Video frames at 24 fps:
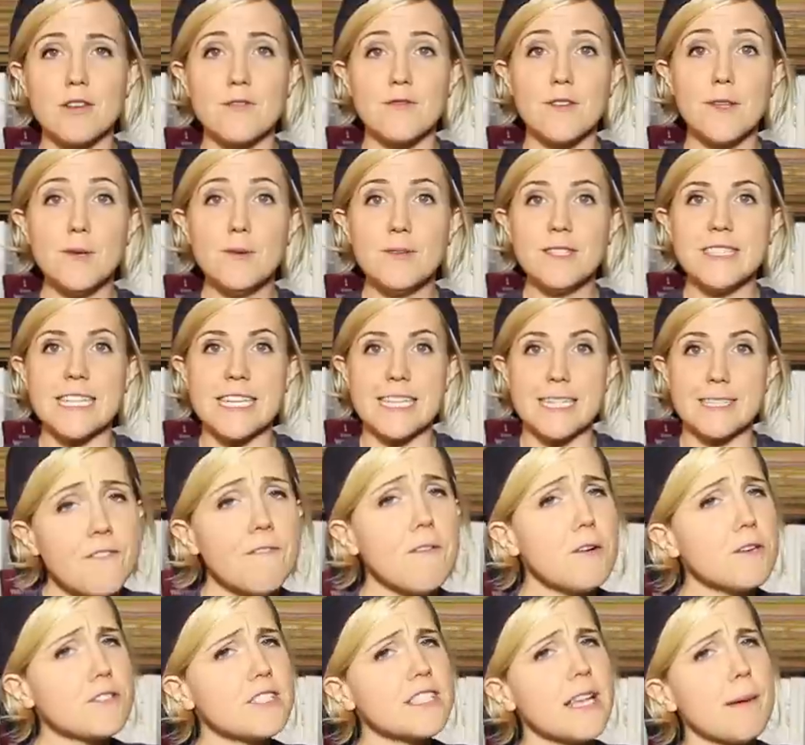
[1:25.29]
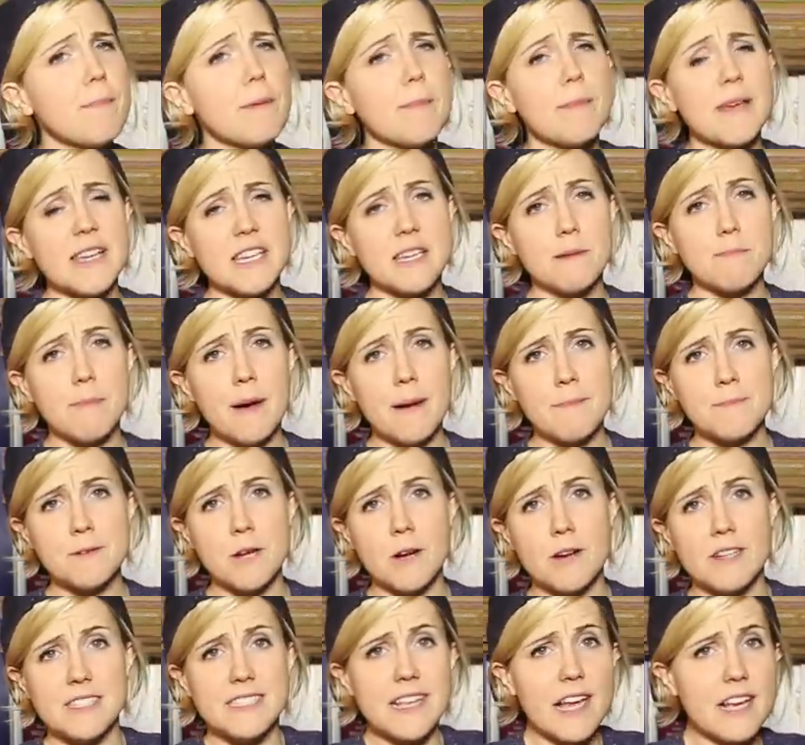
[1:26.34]
Confusing. The first step in making a
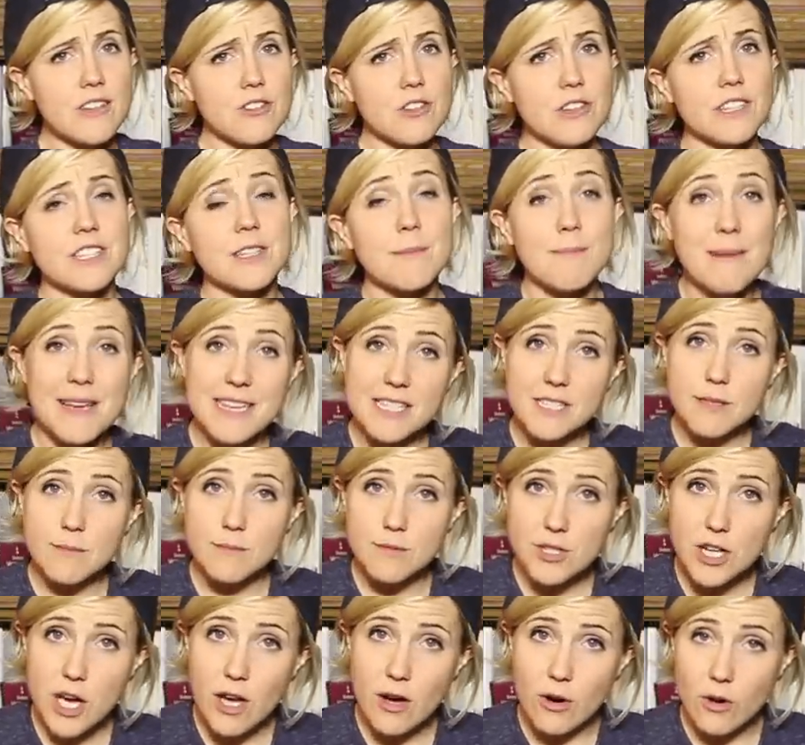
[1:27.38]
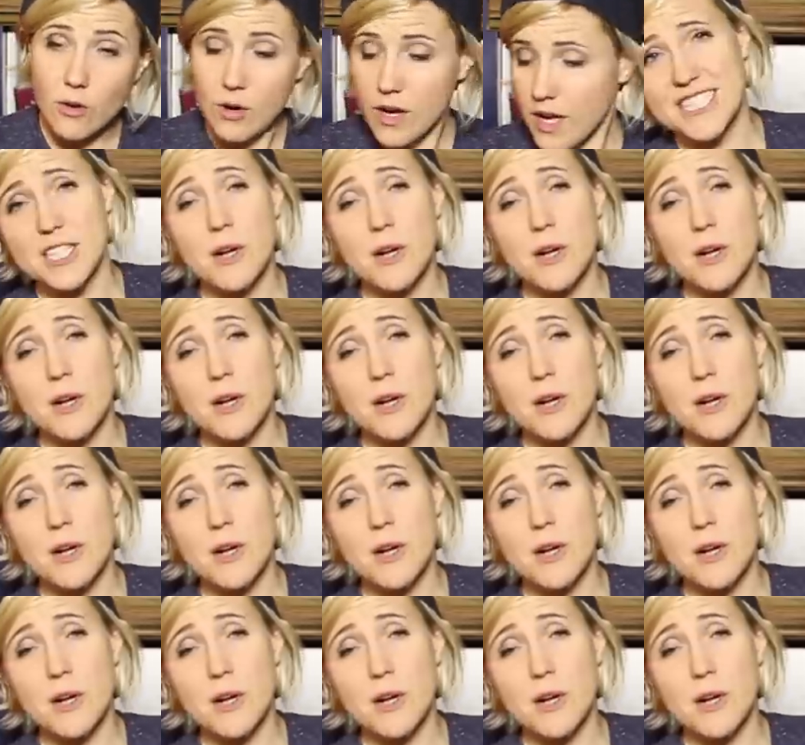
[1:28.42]
Pop-Tart is actually to make some dough.